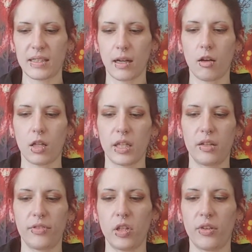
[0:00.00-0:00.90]
I called it
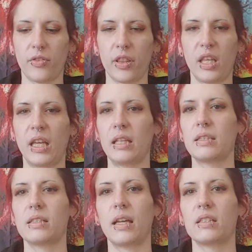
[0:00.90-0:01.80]
a few different
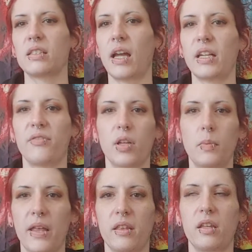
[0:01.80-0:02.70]
things, like scientific
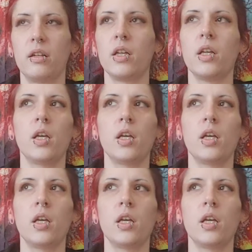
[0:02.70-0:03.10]
method,